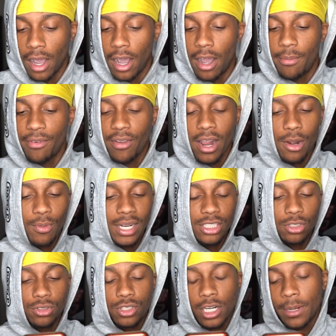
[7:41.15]
If I had a
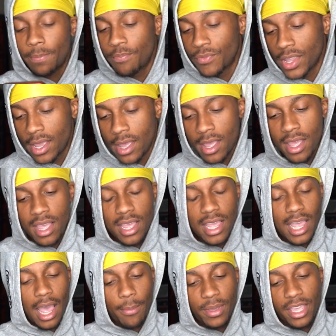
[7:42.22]
Rachel Drip,
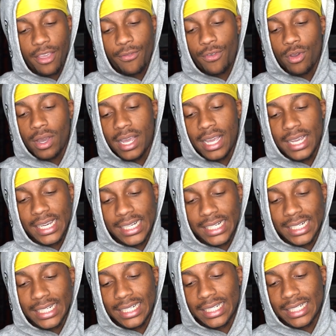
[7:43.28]
I'm gonna give you a
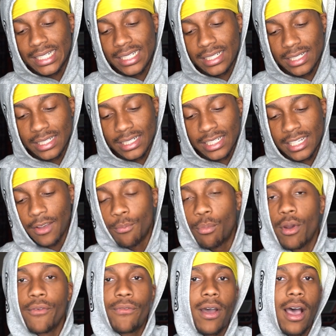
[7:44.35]

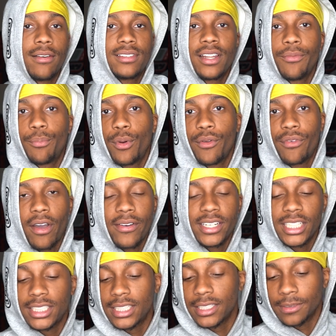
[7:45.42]
7.5 out
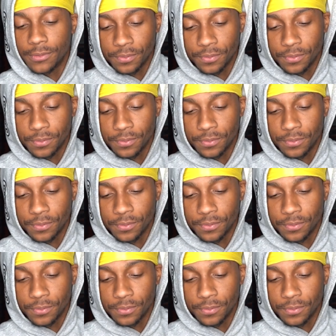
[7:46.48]
of 10.